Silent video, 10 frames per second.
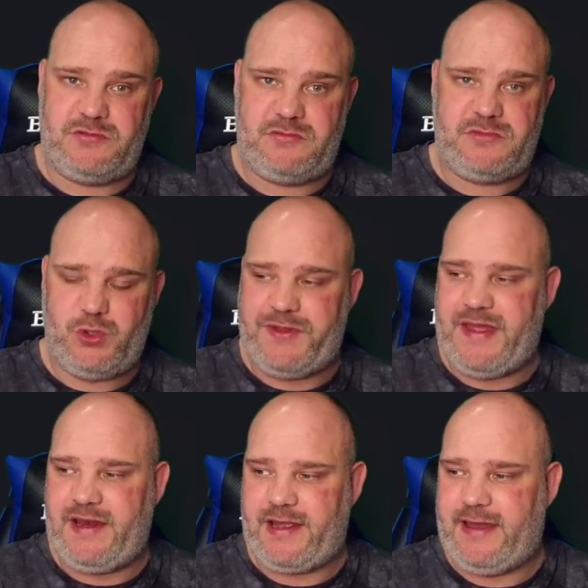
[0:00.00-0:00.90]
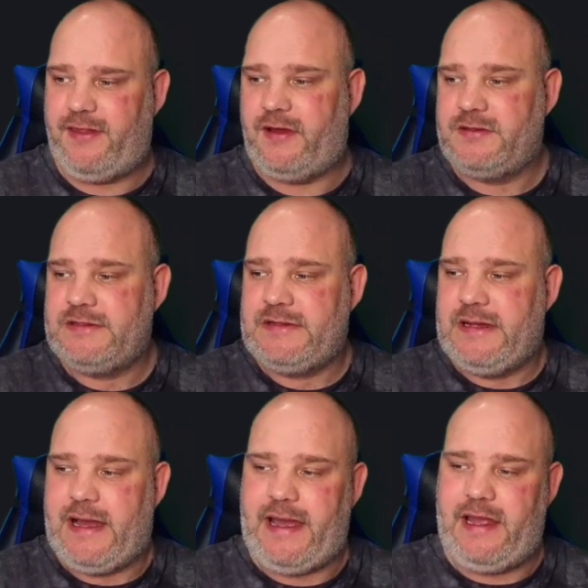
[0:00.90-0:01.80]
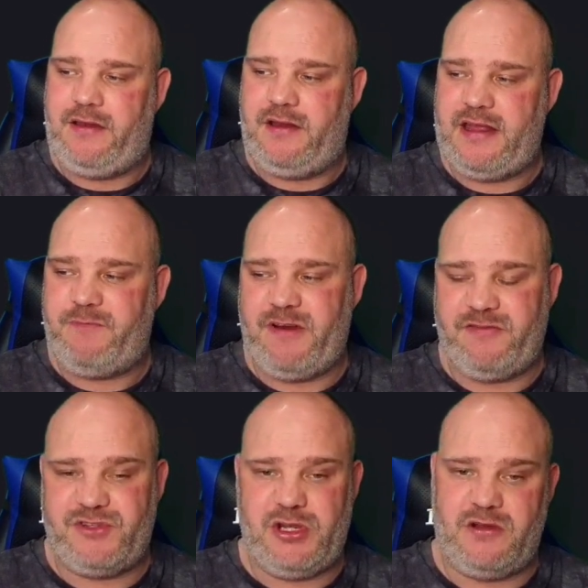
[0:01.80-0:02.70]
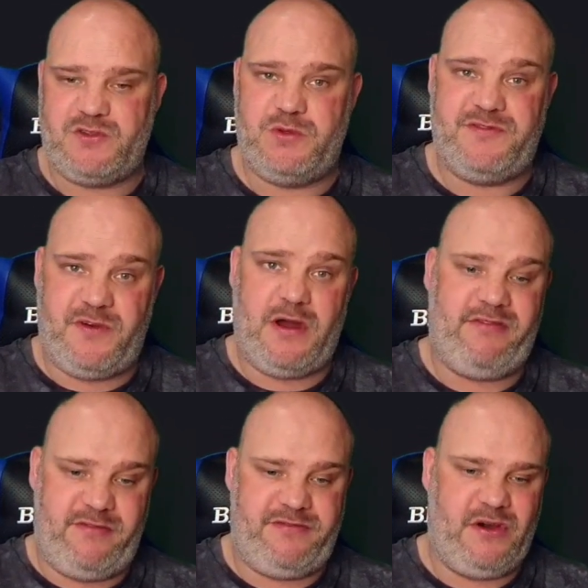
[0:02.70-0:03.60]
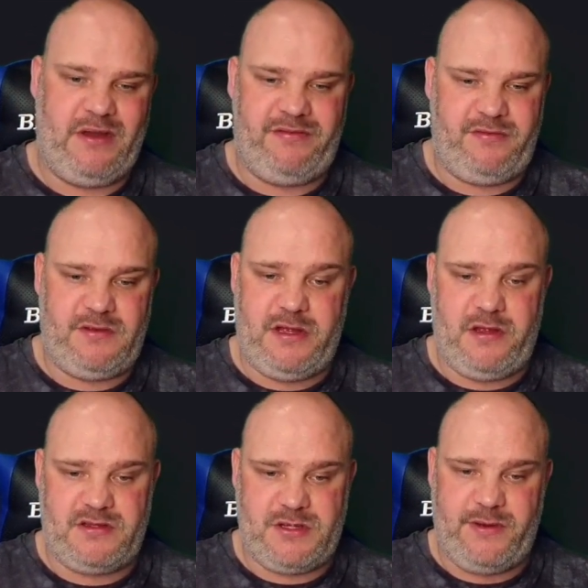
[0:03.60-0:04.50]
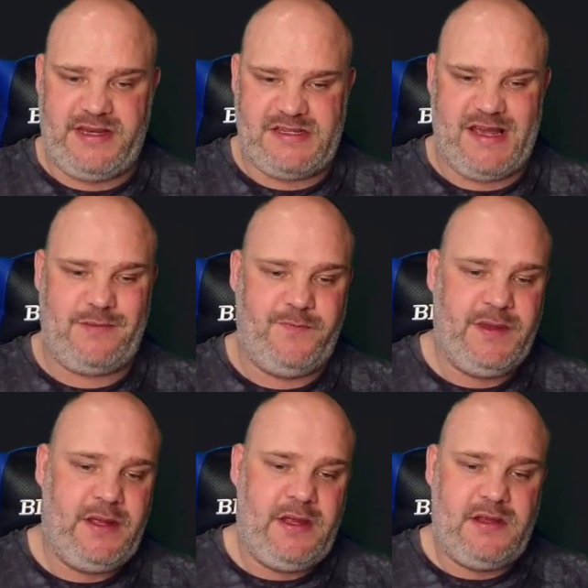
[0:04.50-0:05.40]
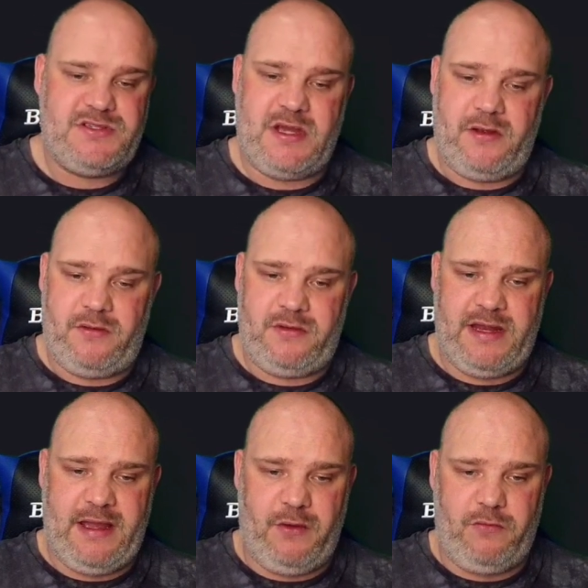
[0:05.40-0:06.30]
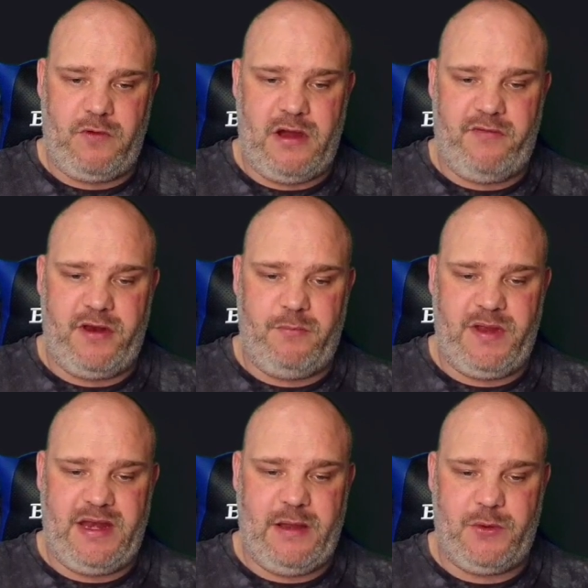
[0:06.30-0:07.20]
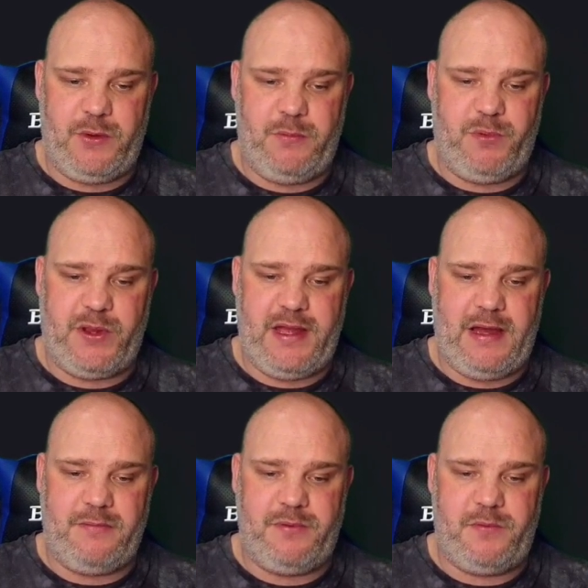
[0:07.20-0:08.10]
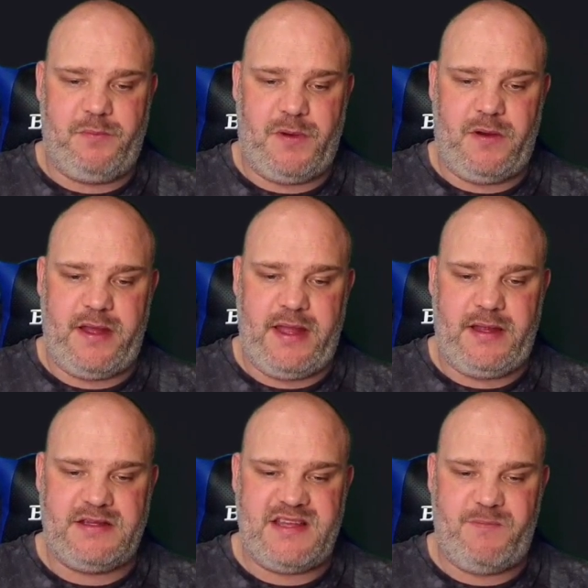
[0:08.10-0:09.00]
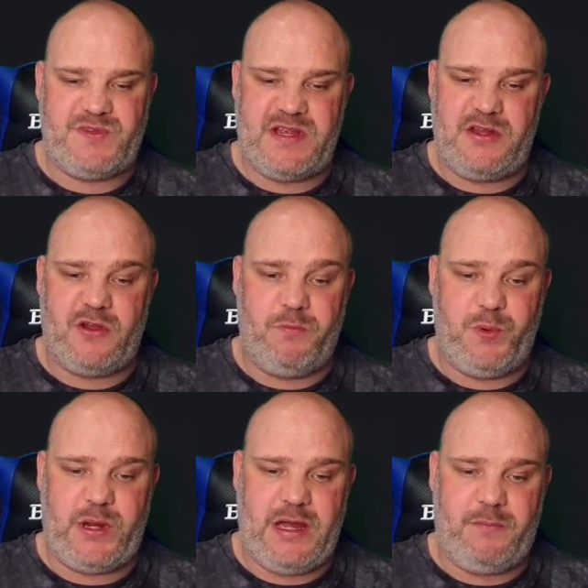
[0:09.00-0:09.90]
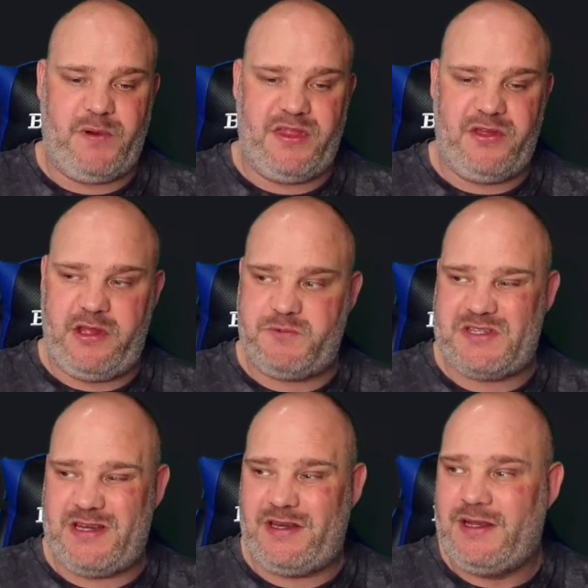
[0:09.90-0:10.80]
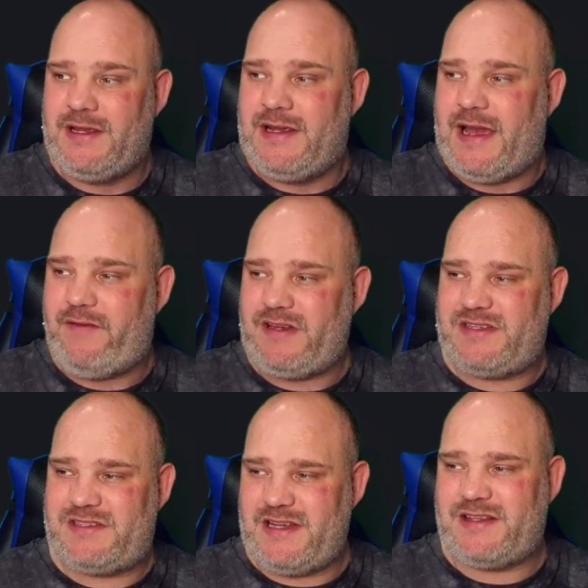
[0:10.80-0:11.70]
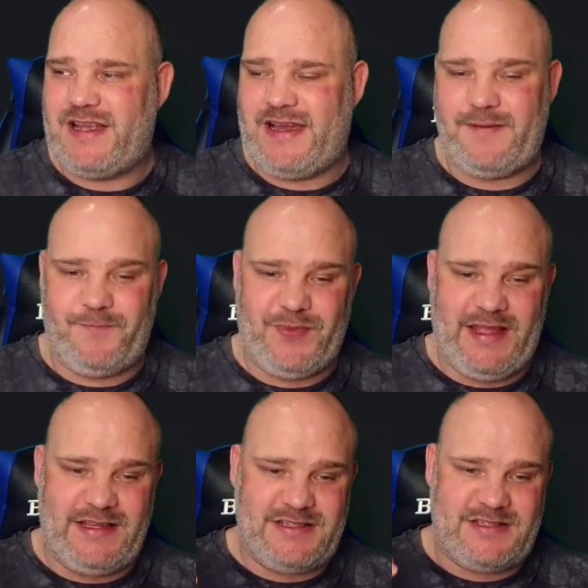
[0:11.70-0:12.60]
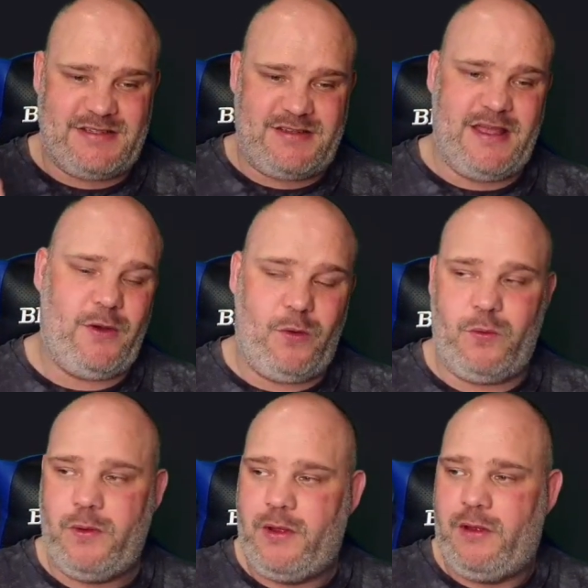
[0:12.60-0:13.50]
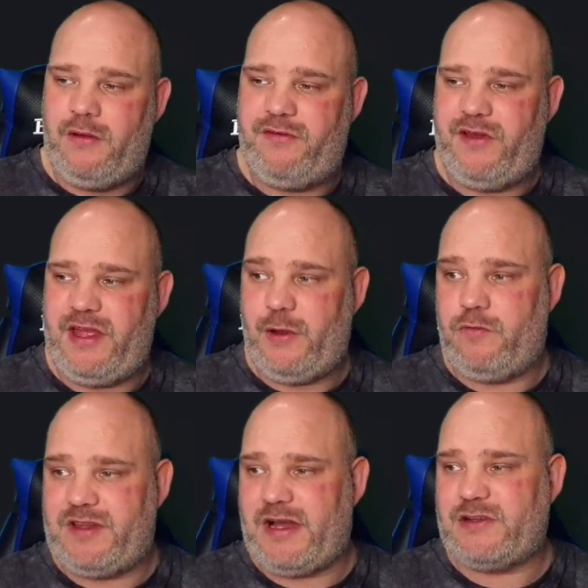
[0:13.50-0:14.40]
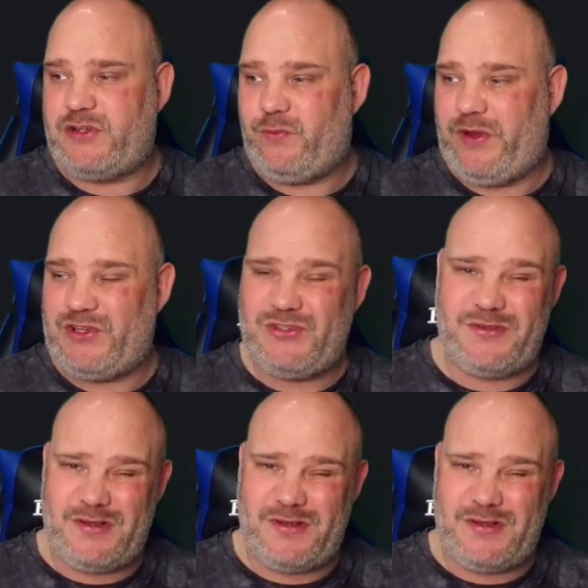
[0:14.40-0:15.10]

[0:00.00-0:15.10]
joined that together, and the debuff chance was 5 and 5, so only 10. So now, rather than being able to book it up by 10%, you can book it up by 30%. Having said that, it's still for heal reduction, which